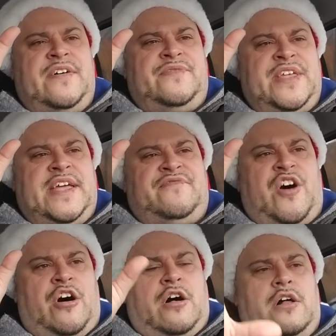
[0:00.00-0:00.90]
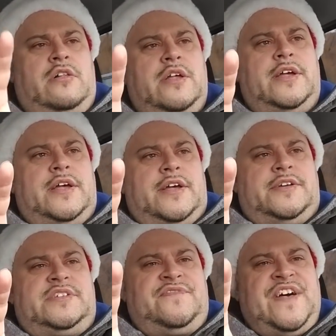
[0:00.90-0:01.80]
they've all
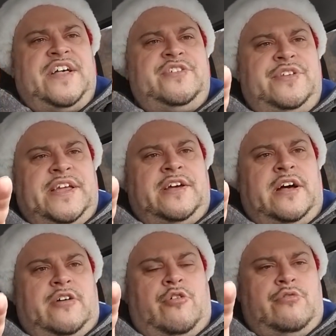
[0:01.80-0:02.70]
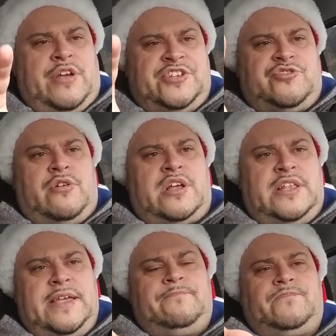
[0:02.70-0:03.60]
devalued or
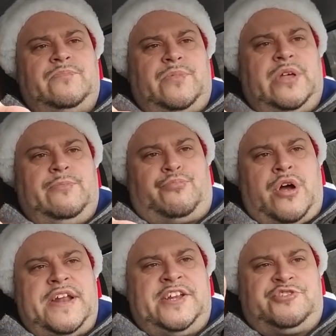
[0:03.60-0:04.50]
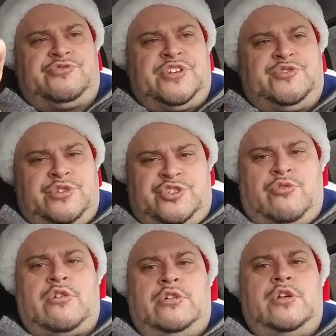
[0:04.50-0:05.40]
historically brought interest rates to
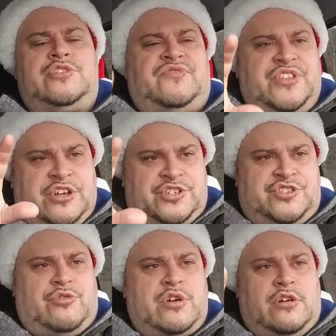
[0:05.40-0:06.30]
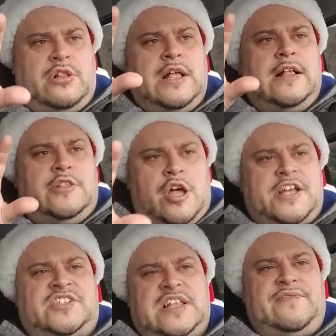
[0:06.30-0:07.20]
historical lows for the historical
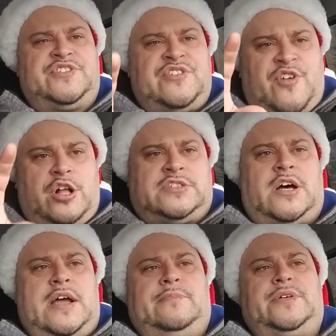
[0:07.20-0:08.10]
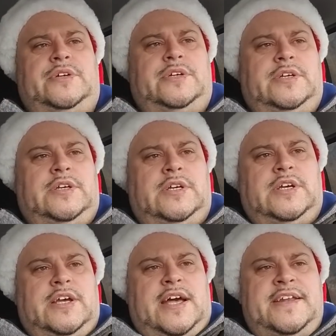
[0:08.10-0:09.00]
longest levels of all time.
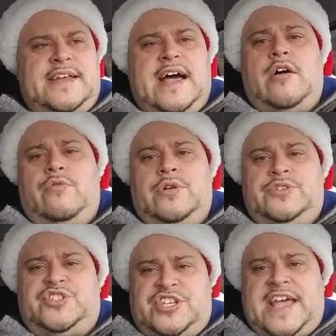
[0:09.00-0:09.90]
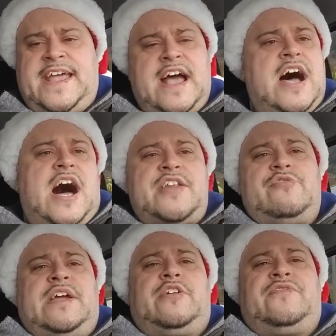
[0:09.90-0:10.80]
And now, today, I
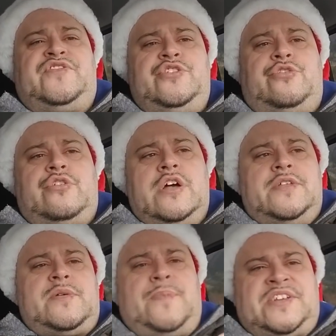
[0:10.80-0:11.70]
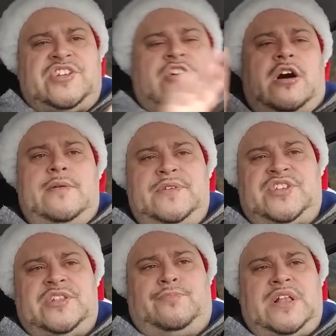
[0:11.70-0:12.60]
don't care if you're the best economist
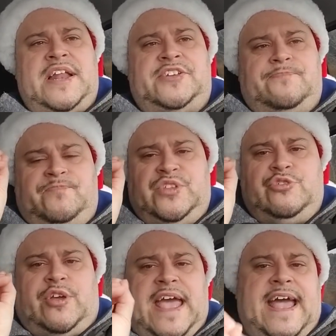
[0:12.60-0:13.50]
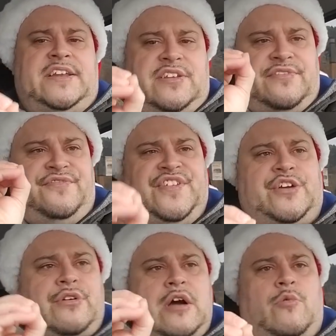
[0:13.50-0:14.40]
on the planet, you can't
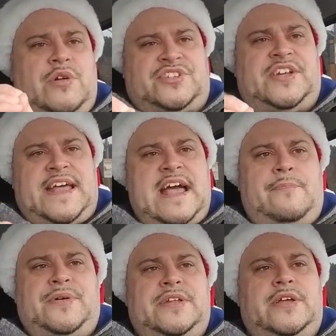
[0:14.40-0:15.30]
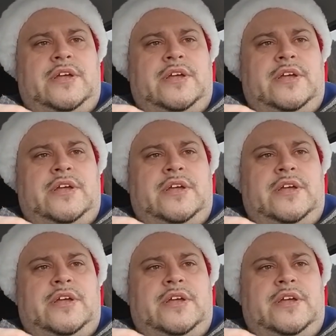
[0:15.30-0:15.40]
figure out what's going to happen.